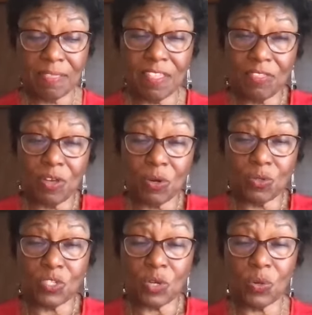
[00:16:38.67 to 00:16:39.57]
than
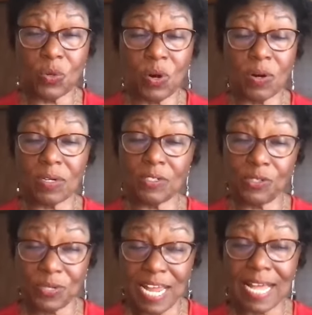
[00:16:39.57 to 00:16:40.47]
those who
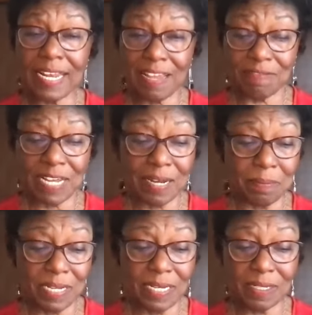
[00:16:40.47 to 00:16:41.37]
do not have
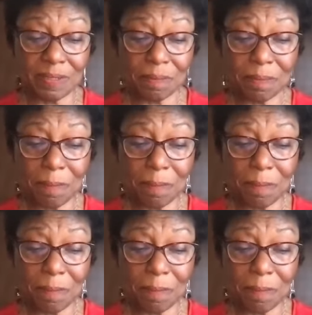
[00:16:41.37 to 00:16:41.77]
diabetes.